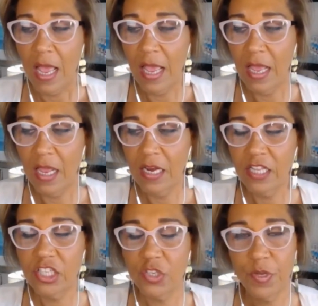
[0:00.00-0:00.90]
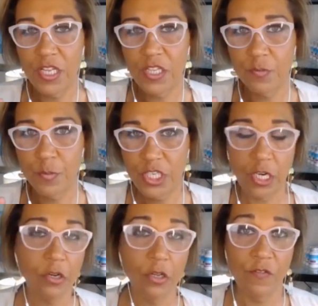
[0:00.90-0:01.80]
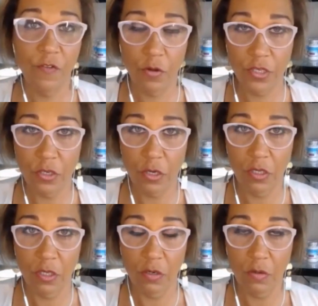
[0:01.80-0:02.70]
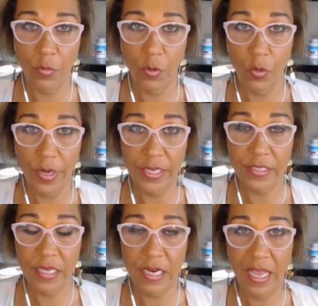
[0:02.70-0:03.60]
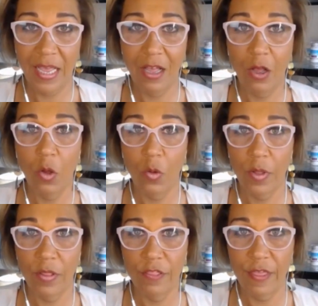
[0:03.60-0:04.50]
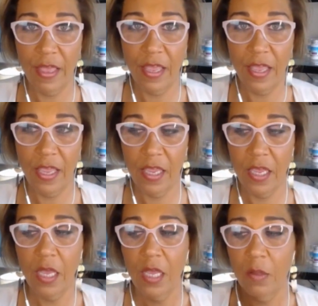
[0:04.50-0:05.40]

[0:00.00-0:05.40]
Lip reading: And it's particularly focused on little boys and how they